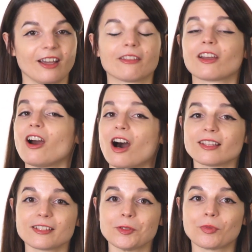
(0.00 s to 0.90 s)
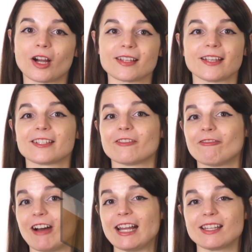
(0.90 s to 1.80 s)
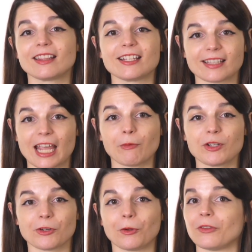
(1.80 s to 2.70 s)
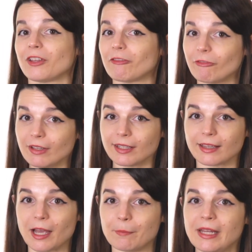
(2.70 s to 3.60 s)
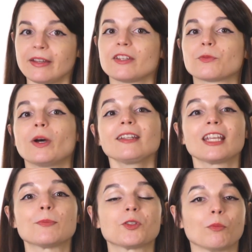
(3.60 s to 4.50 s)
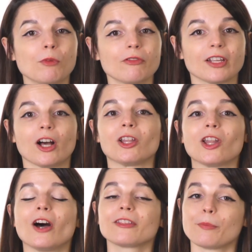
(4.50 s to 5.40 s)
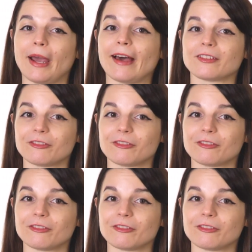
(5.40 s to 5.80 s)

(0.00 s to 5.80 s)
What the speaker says: The constant process of finding these language holes and filling them is what keeps you moving along the path to